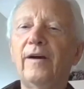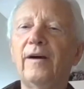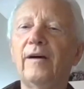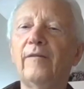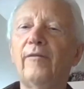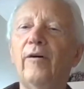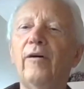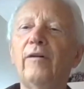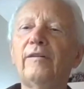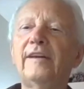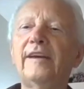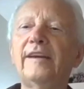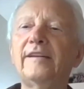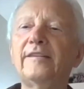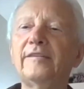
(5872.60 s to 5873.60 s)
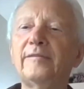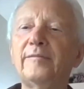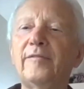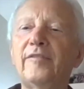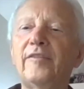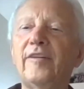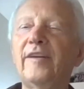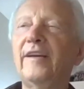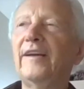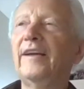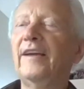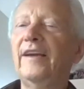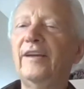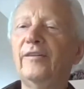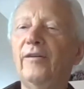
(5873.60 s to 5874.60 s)
of all kingdoms,
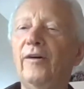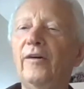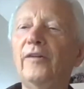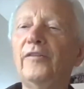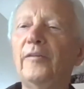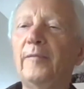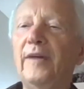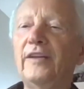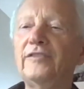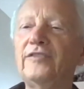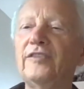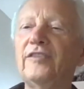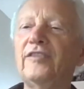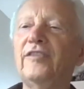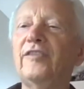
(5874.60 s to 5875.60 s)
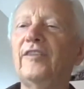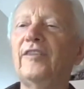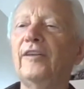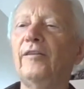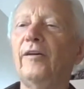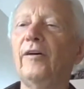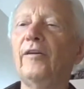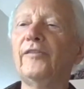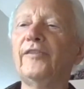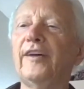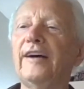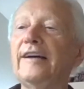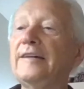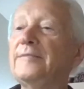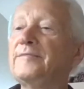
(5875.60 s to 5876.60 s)
in all dimensions, in all
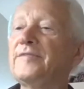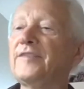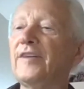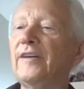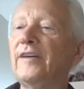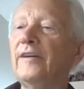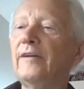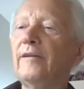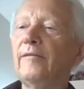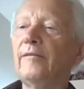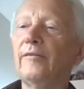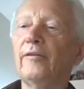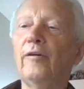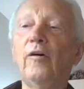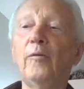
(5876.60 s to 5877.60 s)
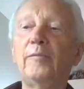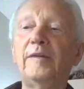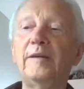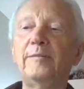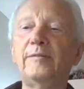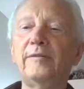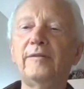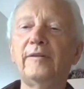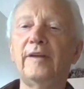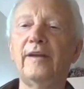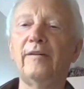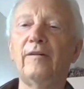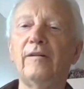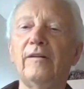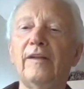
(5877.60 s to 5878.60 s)
times, for all people
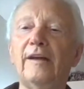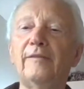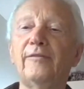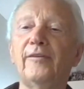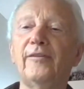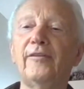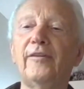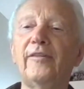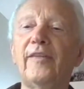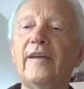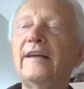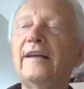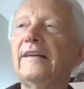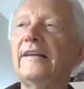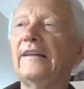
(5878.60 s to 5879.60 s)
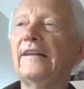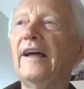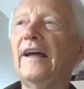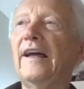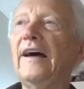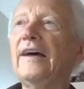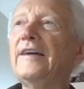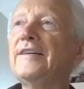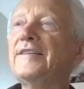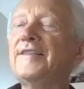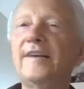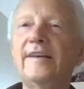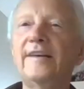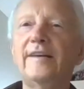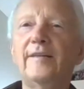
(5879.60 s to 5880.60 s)
and all life on earth,
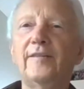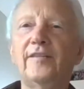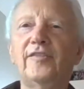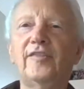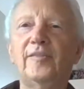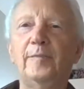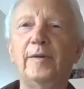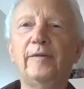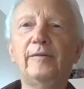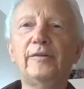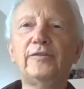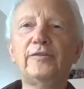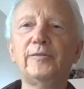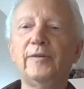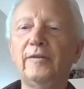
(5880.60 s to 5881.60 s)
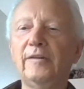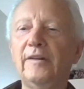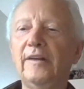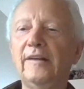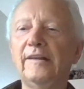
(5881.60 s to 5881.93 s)
lies the spiritual